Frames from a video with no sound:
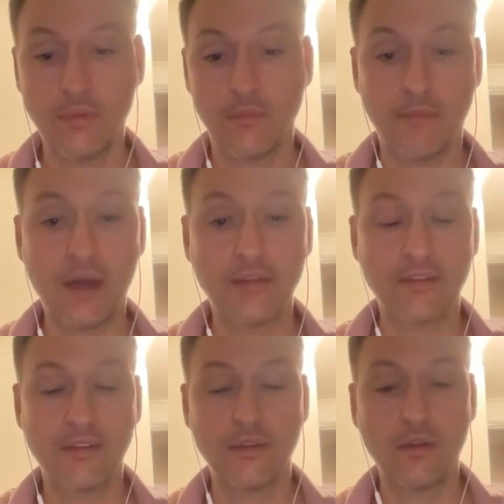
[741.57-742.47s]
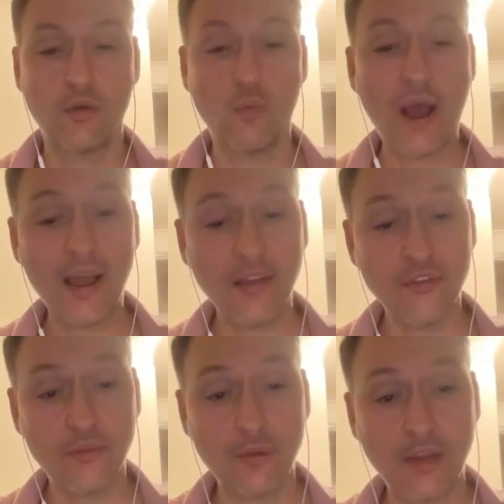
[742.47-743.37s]
But White has
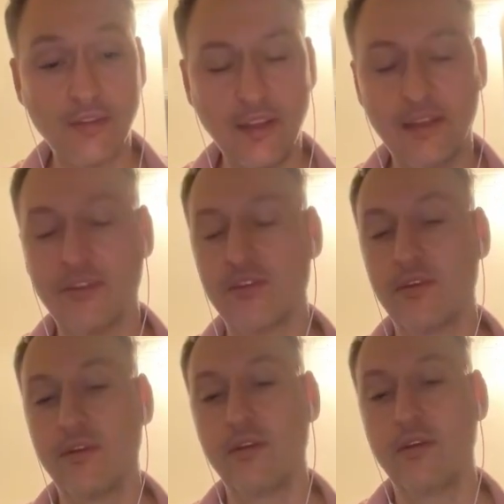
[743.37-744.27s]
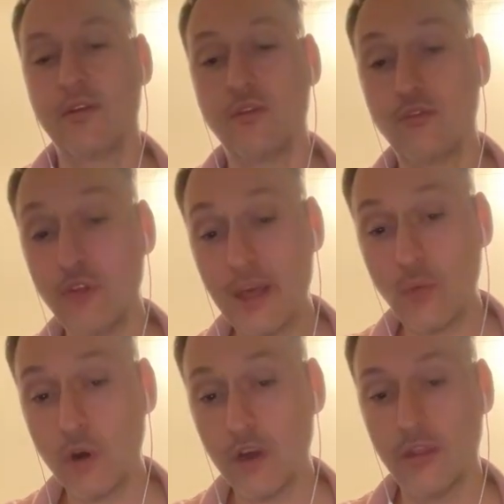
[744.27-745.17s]
some ideas. Do they
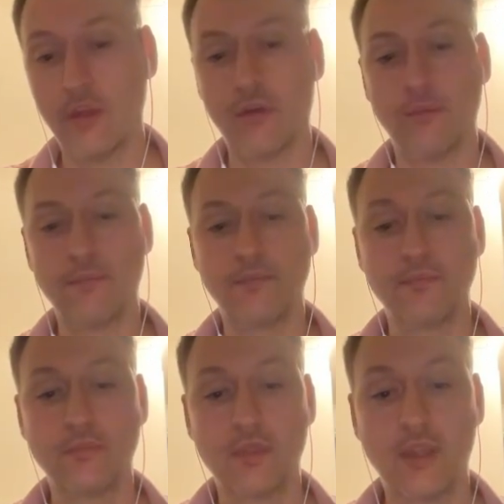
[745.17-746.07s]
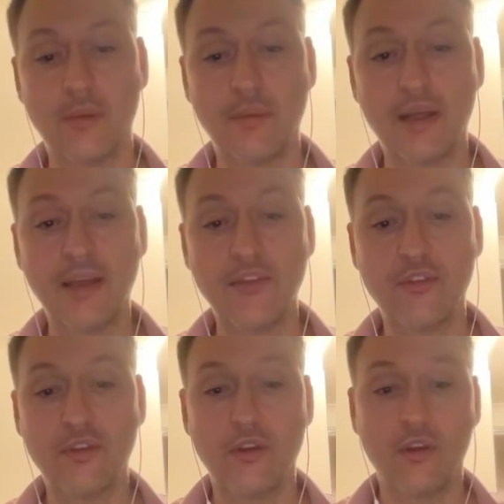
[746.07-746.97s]
work though? He plays
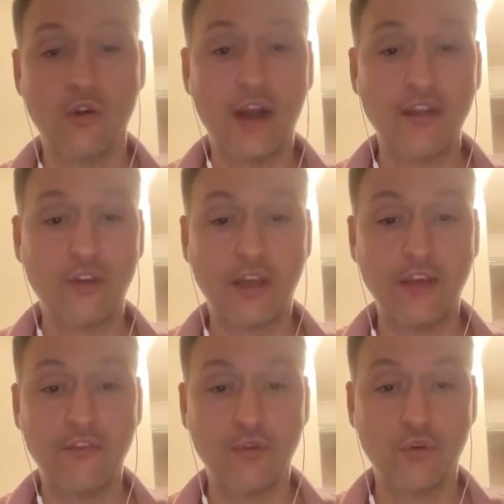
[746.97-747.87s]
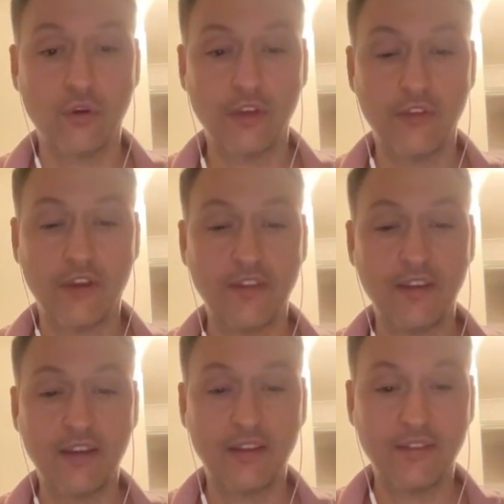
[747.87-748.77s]
knight to e4. His
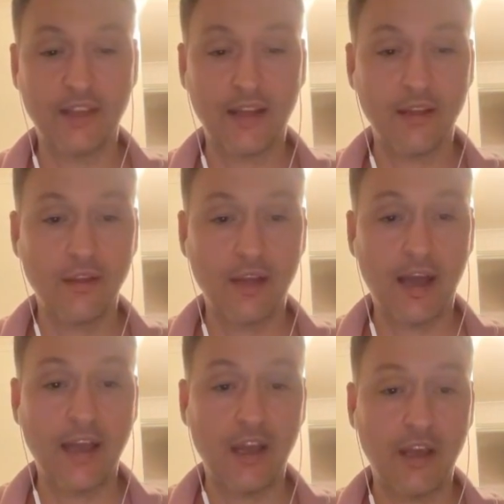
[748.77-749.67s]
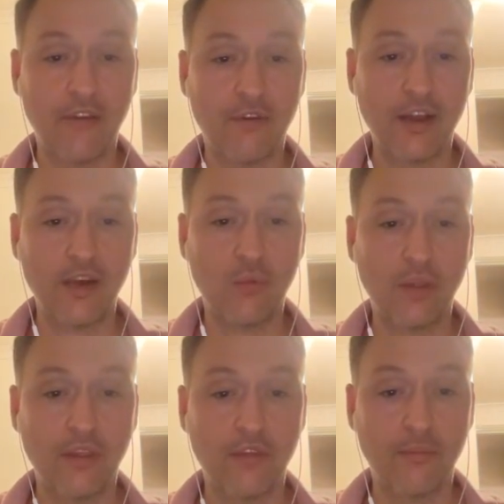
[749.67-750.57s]
idea is that, hey, if I can win
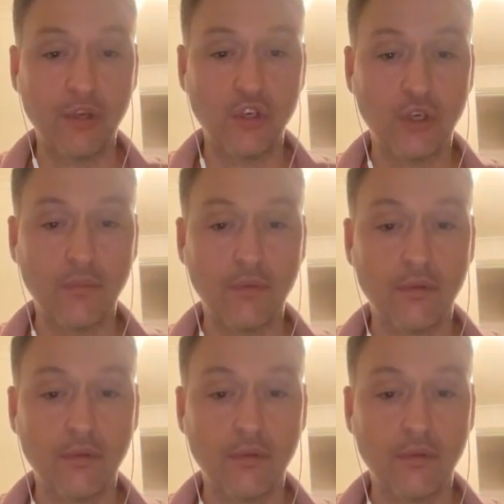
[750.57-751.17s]
this bishop,